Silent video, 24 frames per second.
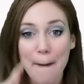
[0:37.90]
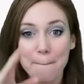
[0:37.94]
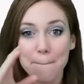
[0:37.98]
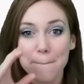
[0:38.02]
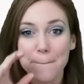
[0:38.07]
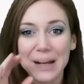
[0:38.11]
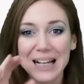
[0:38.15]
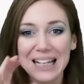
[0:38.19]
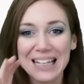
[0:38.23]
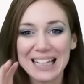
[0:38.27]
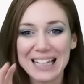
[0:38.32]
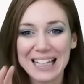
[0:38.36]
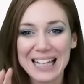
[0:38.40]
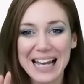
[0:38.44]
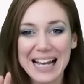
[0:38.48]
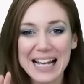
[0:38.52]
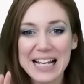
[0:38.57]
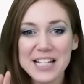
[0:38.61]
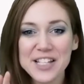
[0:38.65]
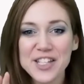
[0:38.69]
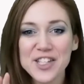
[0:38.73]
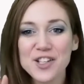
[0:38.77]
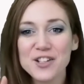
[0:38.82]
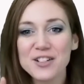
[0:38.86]
And
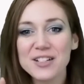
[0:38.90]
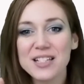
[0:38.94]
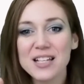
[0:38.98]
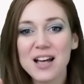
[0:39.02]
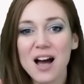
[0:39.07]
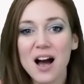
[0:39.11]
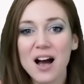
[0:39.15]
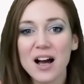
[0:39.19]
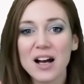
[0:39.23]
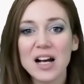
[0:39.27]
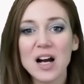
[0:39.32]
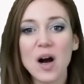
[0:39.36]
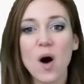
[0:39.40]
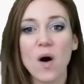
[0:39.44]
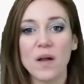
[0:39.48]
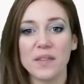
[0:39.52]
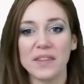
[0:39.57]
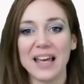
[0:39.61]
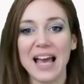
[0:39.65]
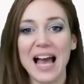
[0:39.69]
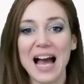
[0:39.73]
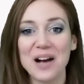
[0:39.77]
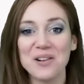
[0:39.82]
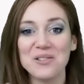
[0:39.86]
place your tongue
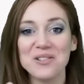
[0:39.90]
on the